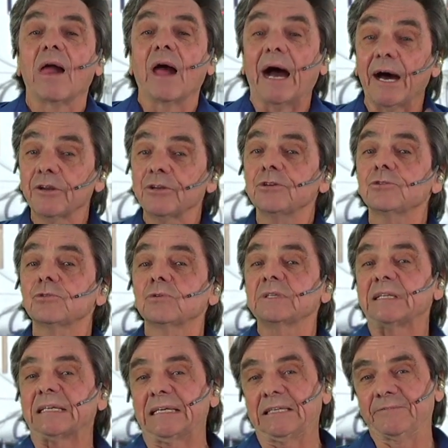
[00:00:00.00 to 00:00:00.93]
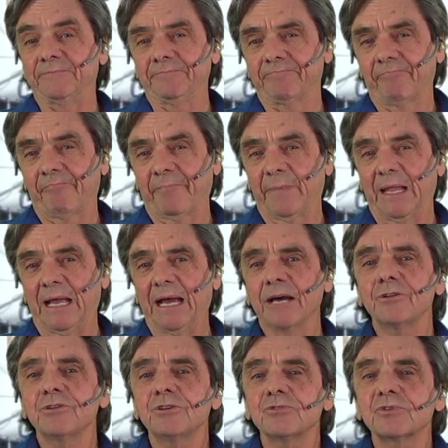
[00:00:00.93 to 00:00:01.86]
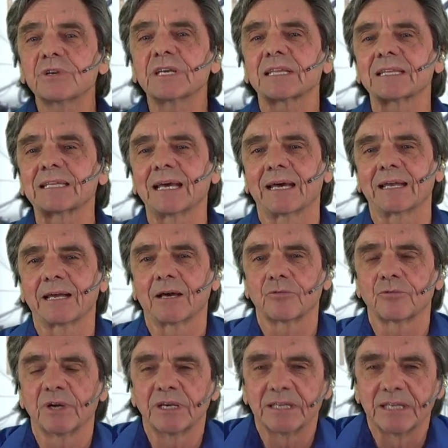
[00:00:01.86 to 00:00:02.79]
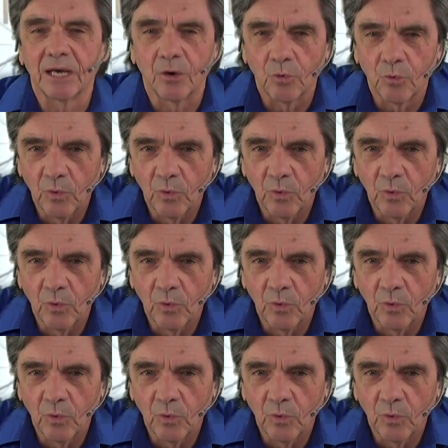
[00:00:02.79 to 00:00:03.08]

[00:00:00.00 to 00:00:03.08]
How do you do it now? How do you get that out right now?